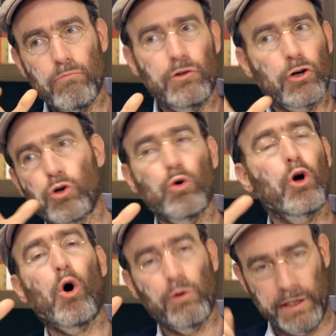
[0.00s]
the good
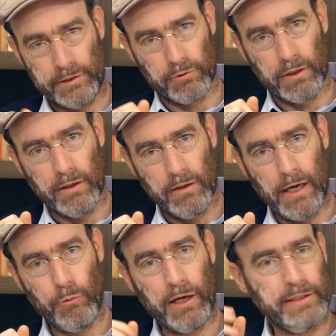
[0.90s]
old Israel.
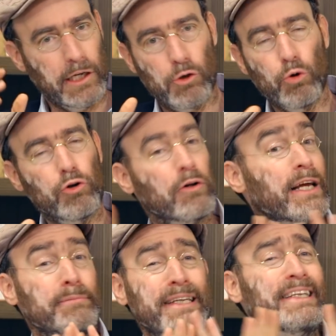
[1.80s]
And when I say good old,
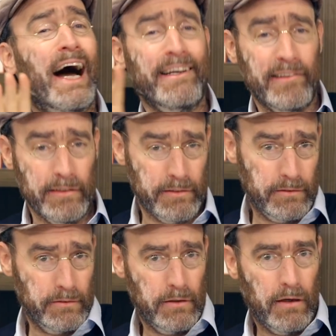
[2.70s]
I mean
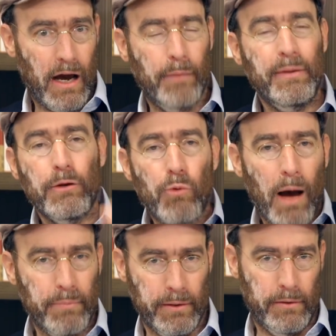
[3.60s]
90s. I mean
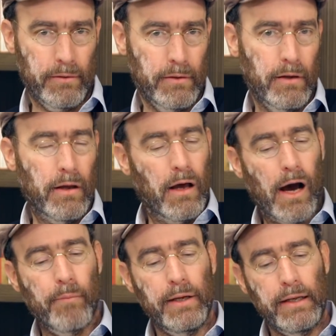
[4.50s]
Rabin.
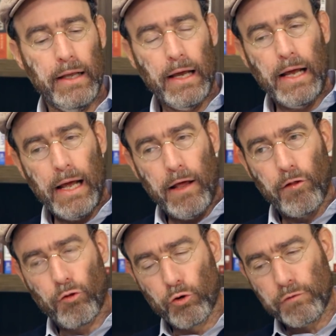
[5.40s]
I mean
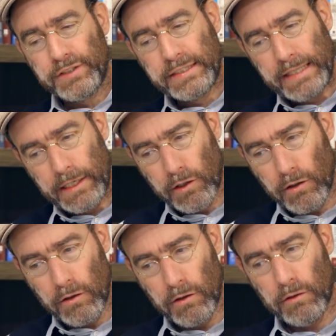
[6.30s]
sort of
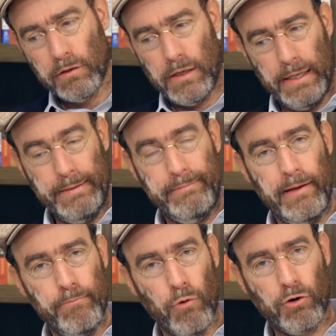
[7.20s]
secular,
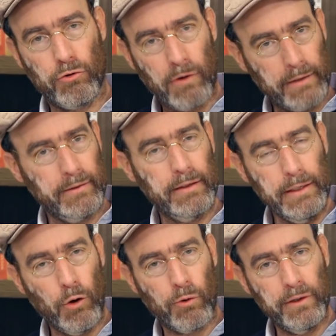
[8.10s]

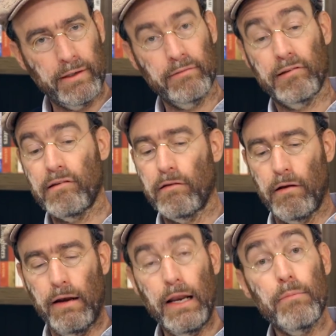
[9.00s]
democratically oriented,
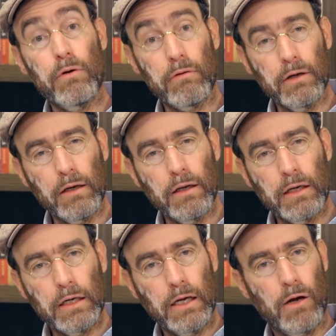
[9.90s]
liberal,
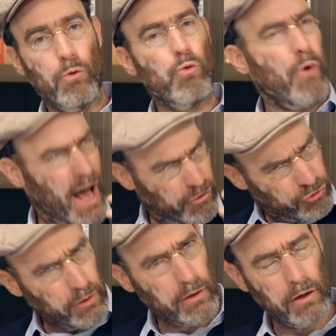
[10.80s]

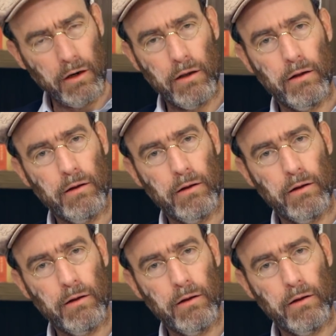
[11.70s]
rational,